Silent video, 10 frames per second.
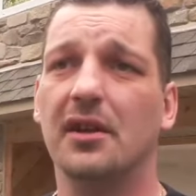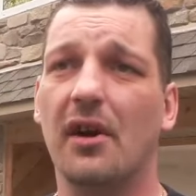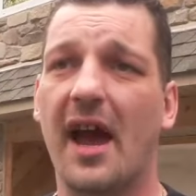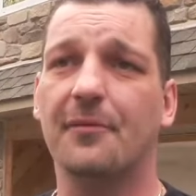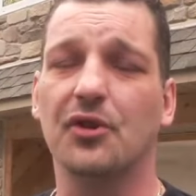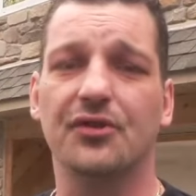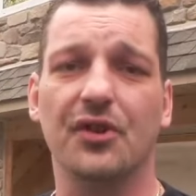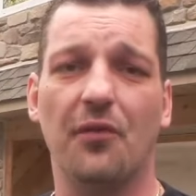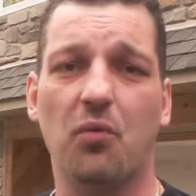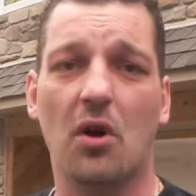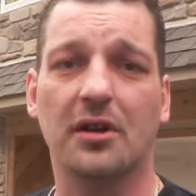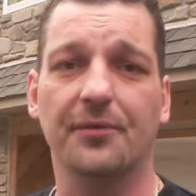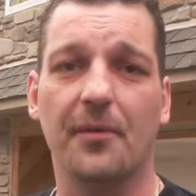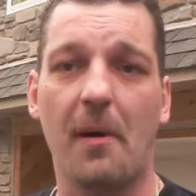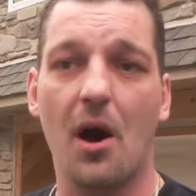have yourself working
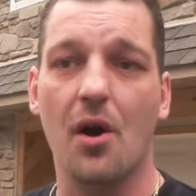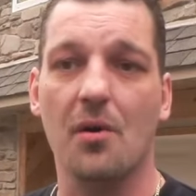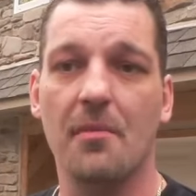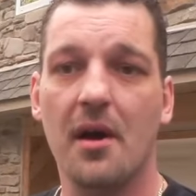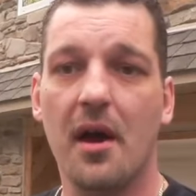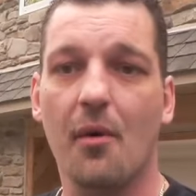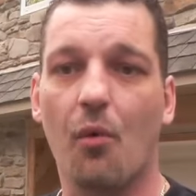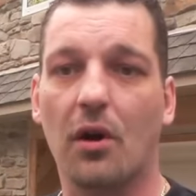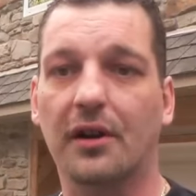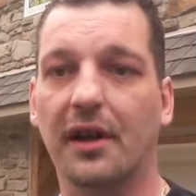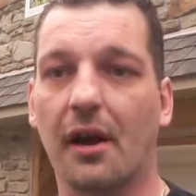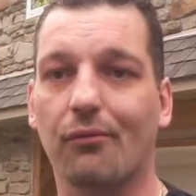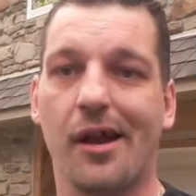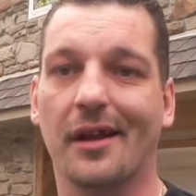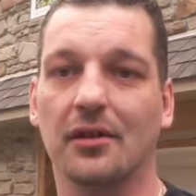from home and working at
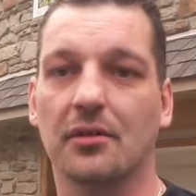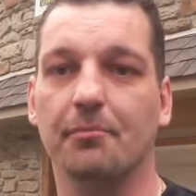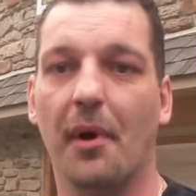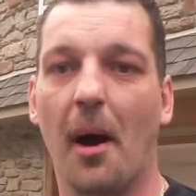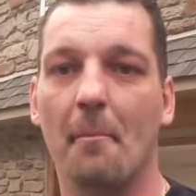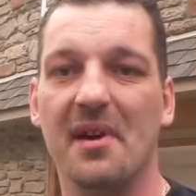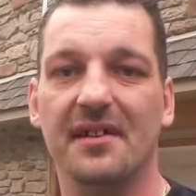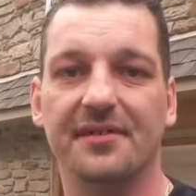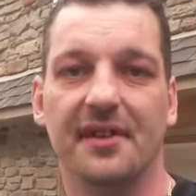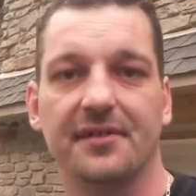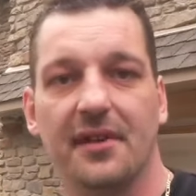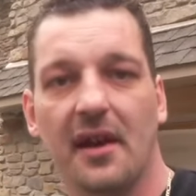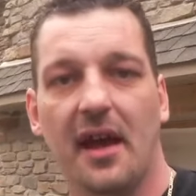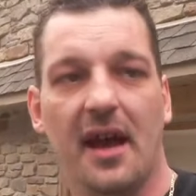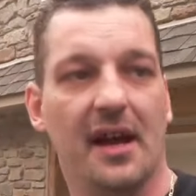regular business
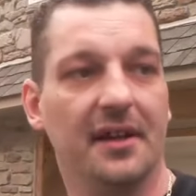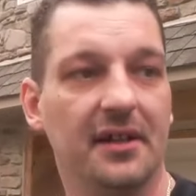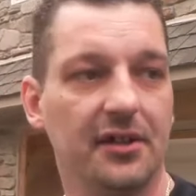and,